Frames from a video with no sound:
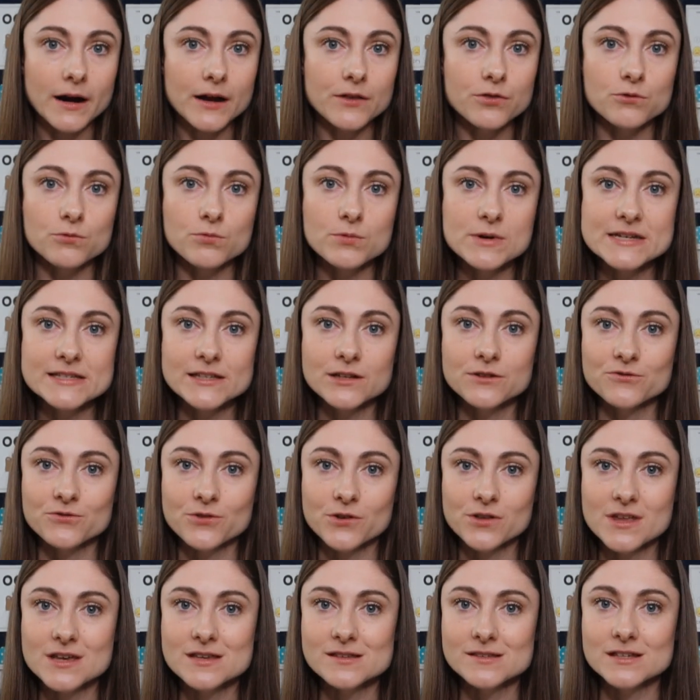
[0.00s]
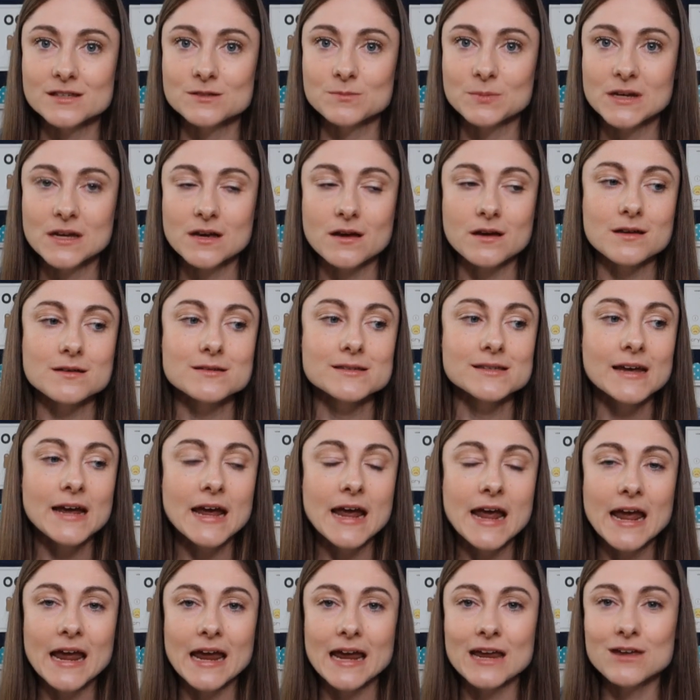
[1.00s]
And the reason for this is because
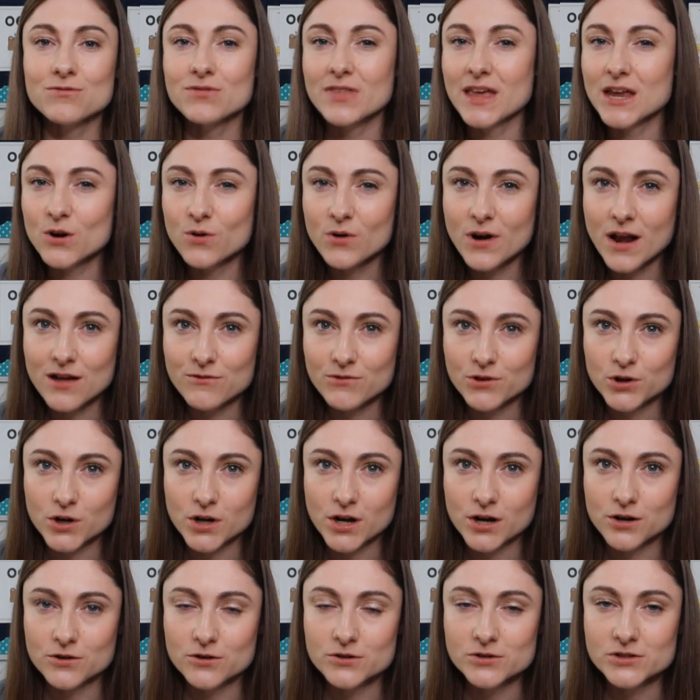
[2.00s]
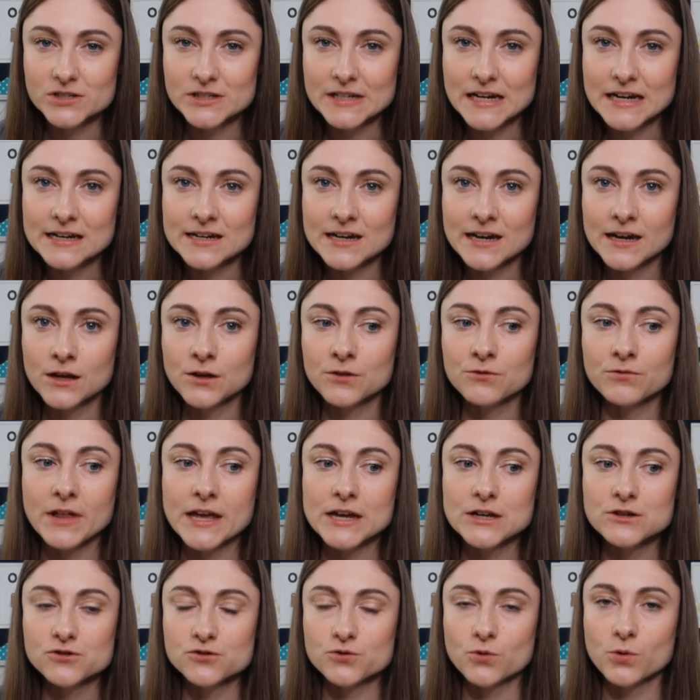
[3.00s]
if they don't have a good understanding of
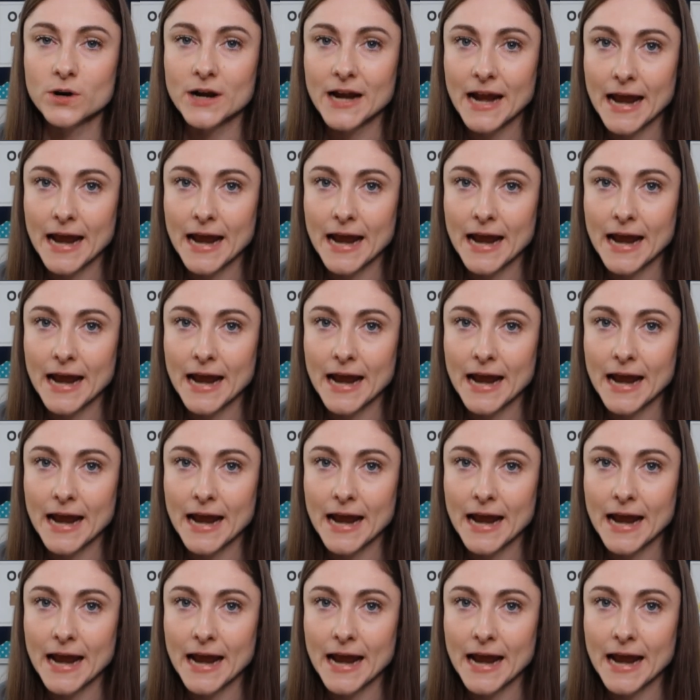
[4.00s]
like short